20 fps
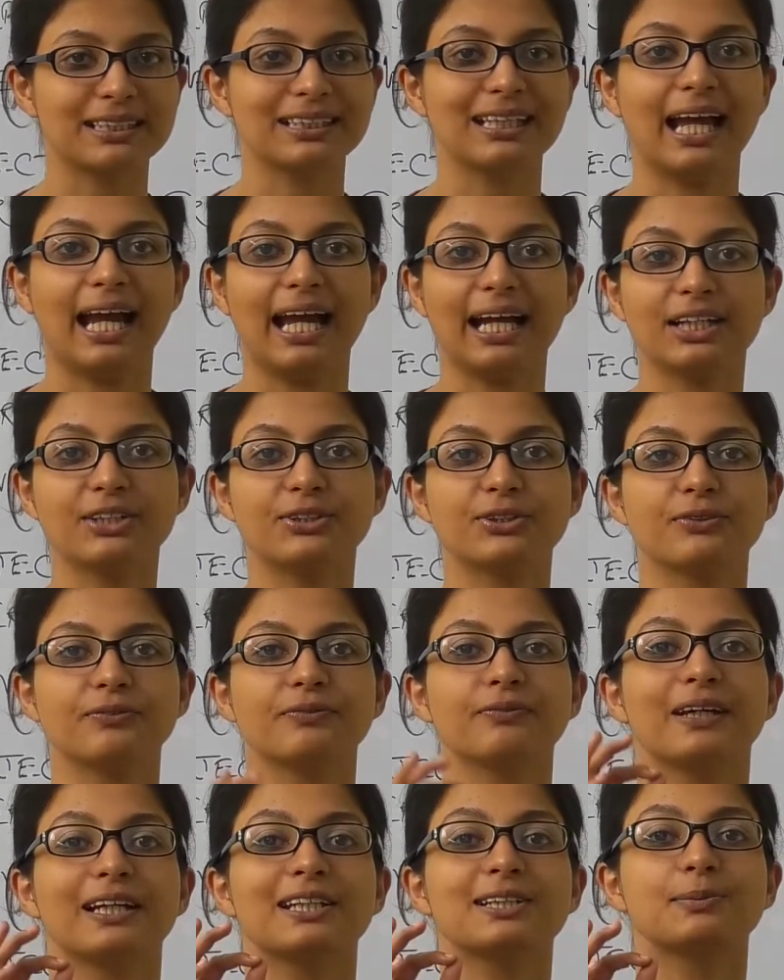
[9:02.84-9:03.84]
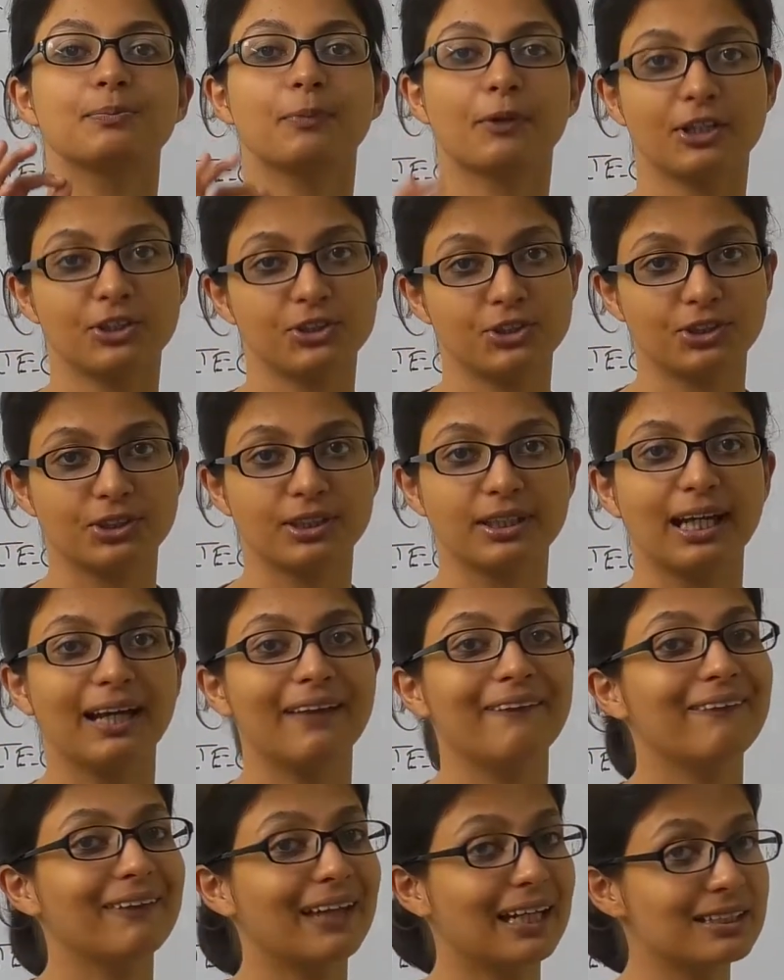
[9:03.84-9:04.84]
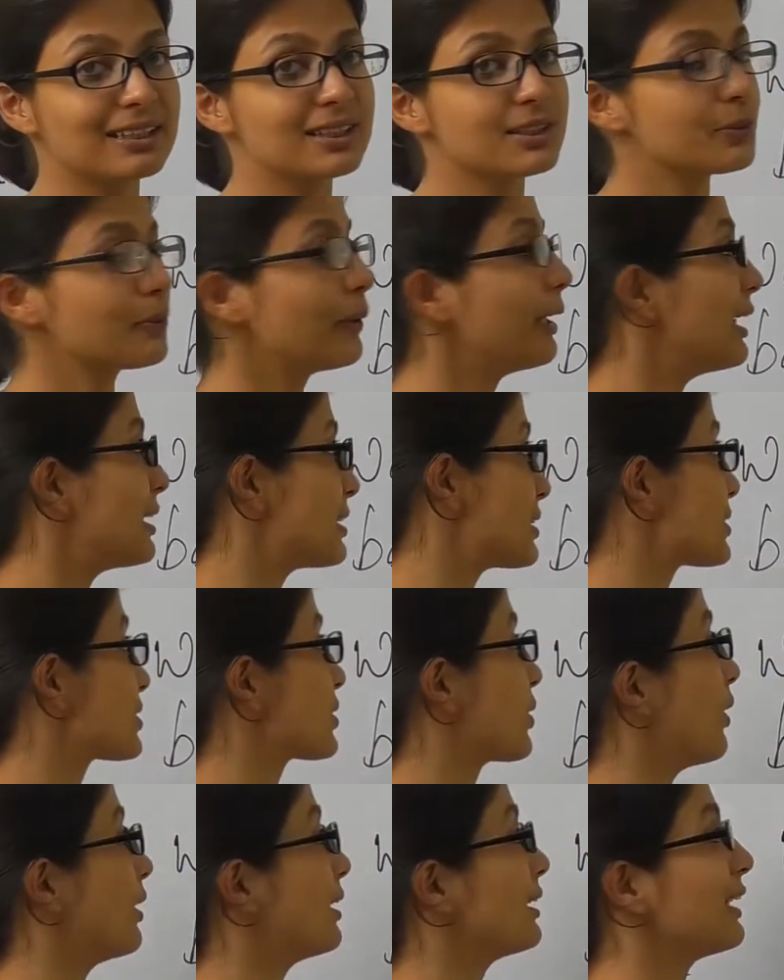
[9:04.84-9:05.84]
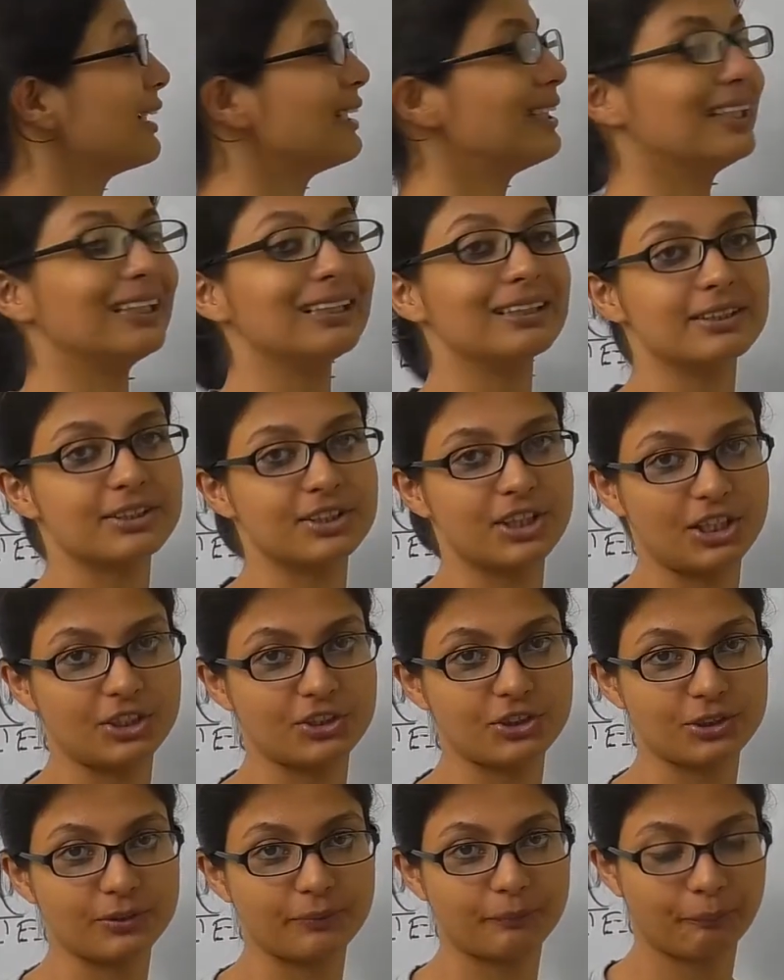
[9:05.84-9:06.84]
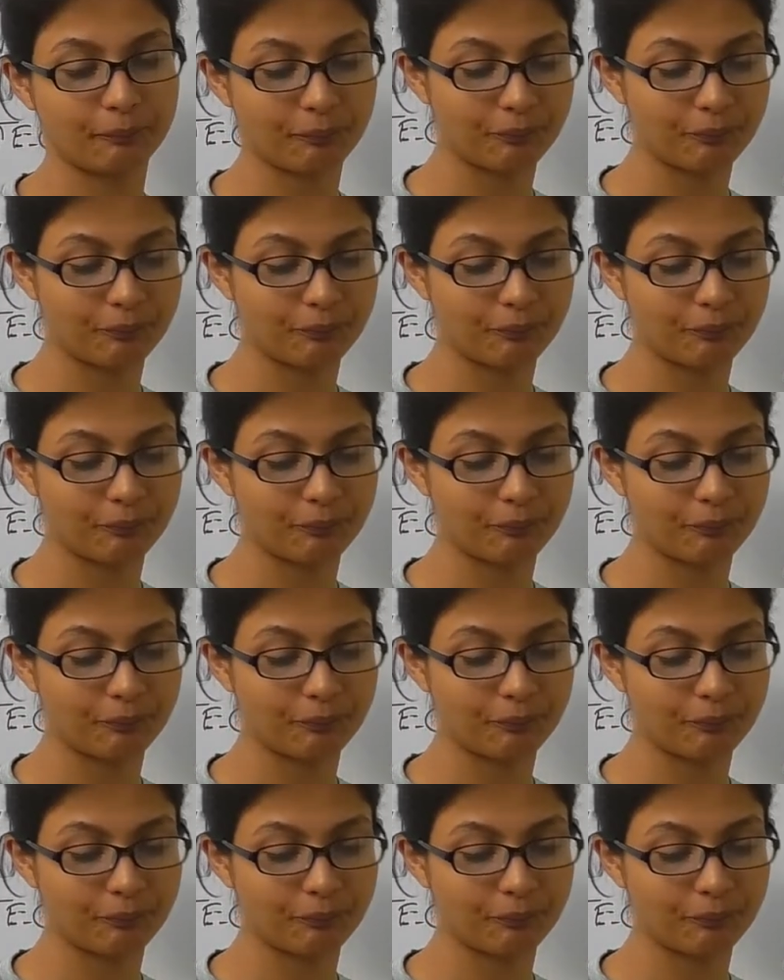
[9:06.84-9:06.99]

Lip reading: an act of expression, and that is why it is called an interjection.